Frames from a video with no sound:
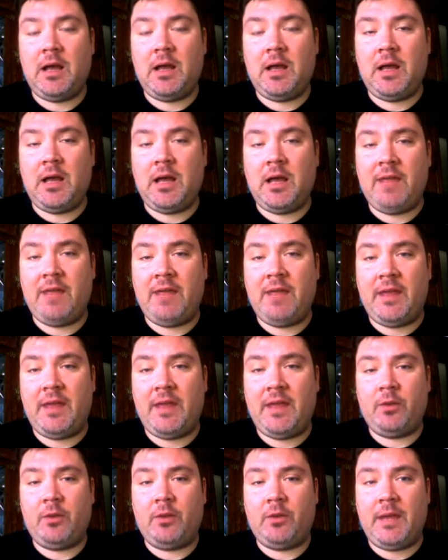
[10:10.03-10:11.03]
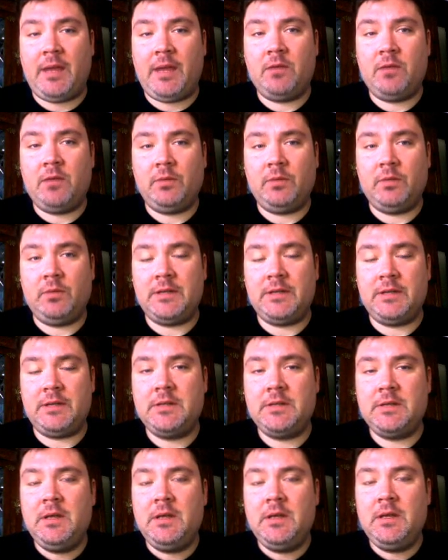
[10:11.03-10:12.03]
I have the Anchor Bay release.
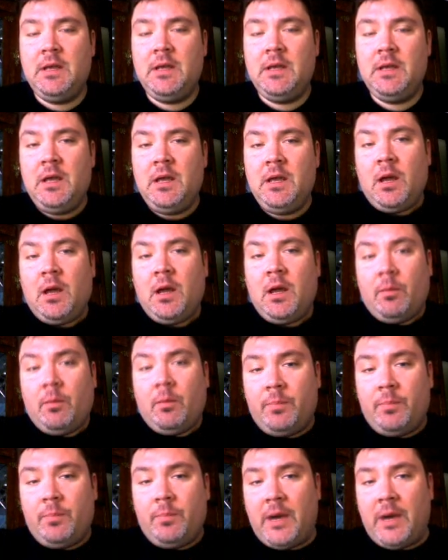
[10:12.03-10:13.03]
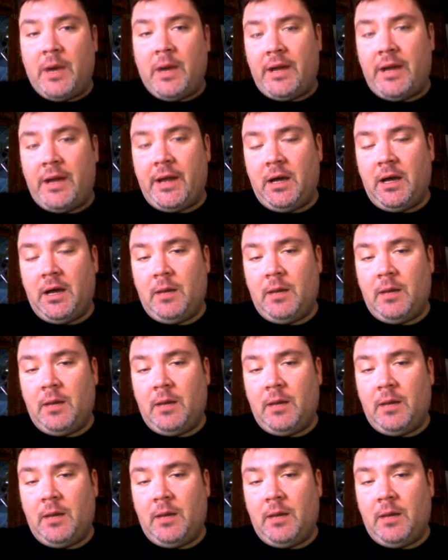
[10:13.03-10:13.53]
But